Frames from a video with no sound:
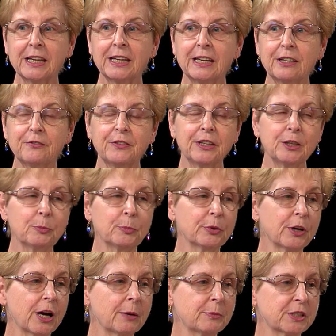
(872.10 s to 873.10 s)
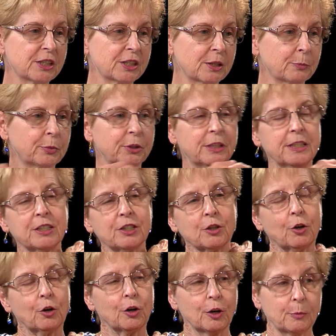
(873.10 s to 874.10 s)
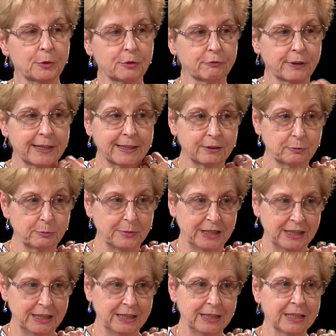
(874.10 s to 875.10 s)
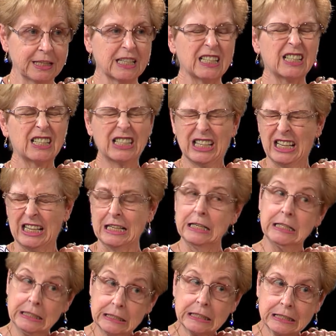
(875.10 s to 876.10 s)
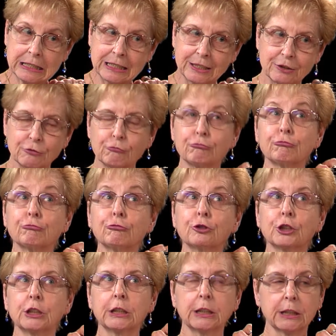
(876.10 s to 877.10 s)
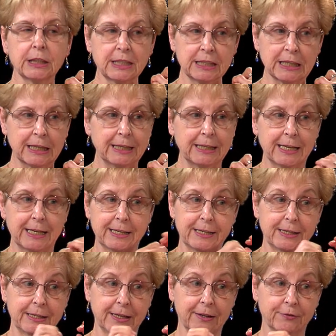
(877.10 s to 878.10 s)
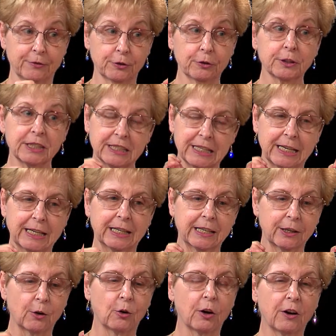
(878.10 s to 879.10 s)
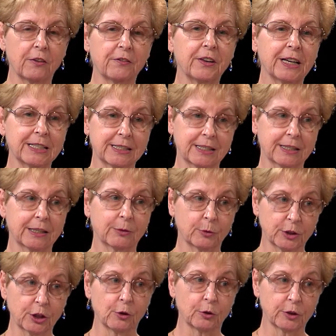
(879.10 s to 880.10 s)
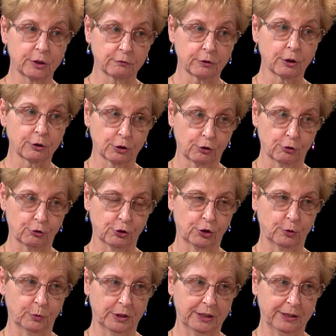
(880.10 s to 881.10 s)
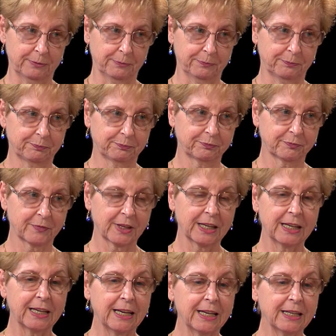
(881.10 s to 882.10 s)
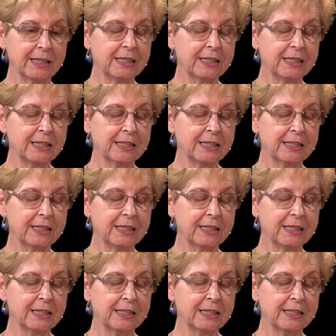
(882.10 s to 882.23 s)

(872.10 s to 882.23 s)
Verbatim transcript: if he promised to put his arm around me mm -hmm. tight, mm-hmm. really tight, and never take it off, I said I would go on the roller coaster with him. Okay. And